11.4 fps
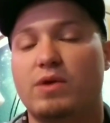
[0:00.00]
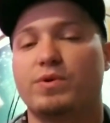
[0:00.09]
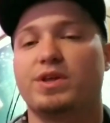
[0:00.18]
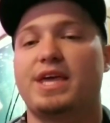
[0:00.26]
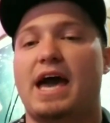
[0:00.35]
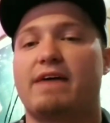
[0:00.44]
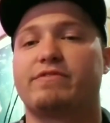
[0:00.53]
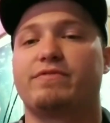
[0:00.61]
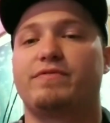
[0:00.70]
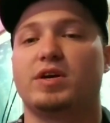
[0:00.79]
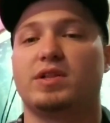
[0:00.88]
They really have
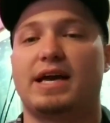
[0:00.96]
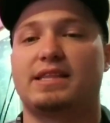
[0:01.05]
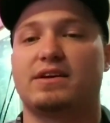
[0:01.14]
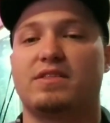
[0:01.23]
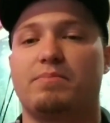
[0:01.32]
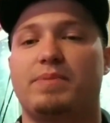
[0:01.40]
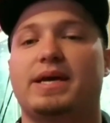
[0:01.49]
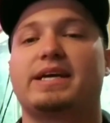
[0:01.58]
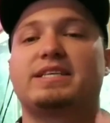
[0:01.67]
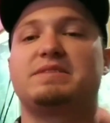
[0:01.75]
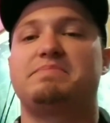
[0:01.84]
to feel like they're the
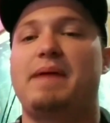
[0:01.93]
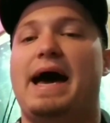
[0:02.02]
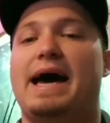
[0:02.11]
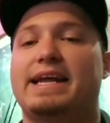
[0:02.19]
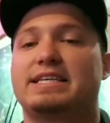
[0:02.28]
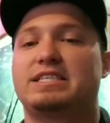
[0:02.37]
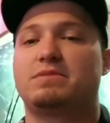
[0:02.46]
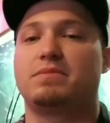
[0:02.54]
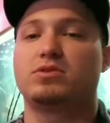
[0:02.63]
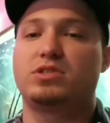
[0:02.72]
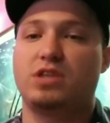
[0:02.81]
biggest, baddest,
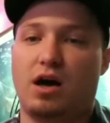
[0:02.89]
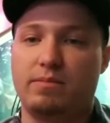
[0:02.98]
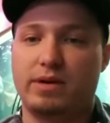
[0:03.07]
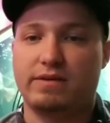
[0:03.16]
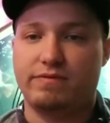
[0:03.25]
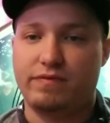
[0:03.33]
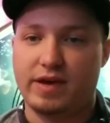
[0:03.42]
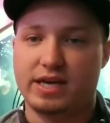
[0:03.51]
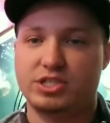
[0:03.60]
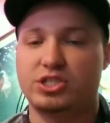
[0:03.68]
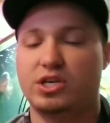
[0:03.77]
most dominant fish